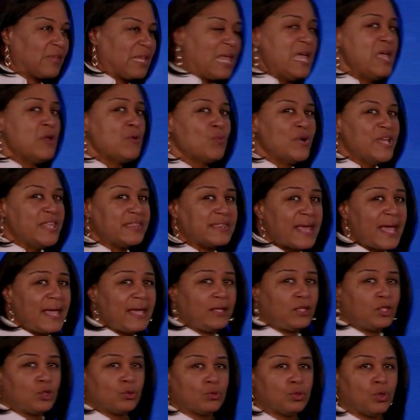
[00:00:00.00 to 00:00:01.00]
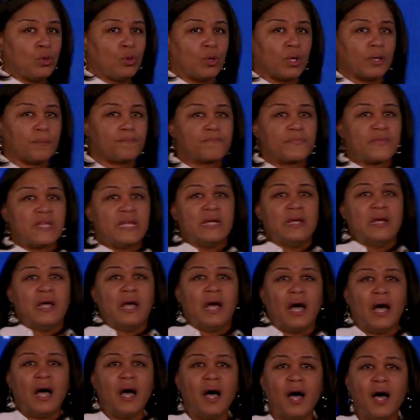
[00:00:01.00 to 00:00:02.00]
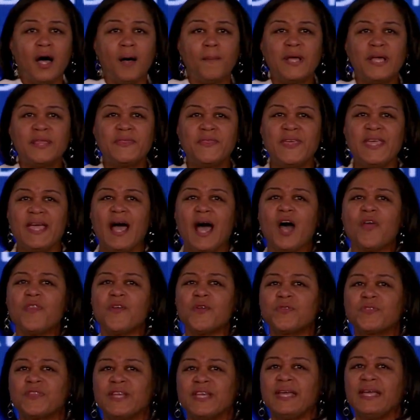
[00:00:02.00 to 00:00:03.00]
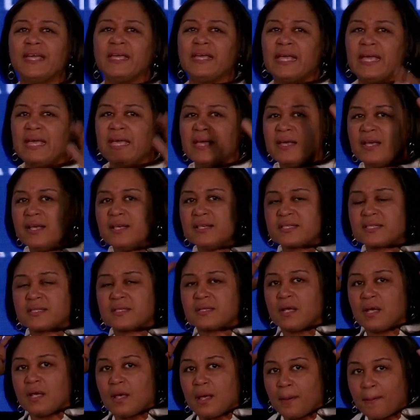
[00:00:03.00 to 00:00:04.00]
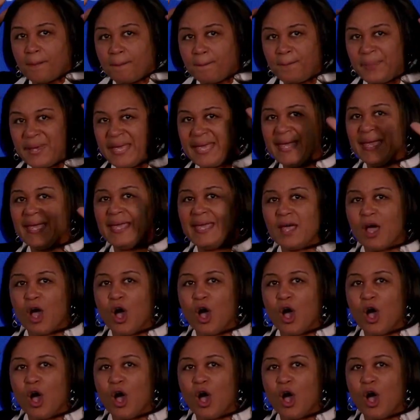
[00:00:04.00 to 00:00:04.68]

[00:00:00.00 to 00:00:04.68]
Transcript: And we thank you, Lord. Um, the other thing is be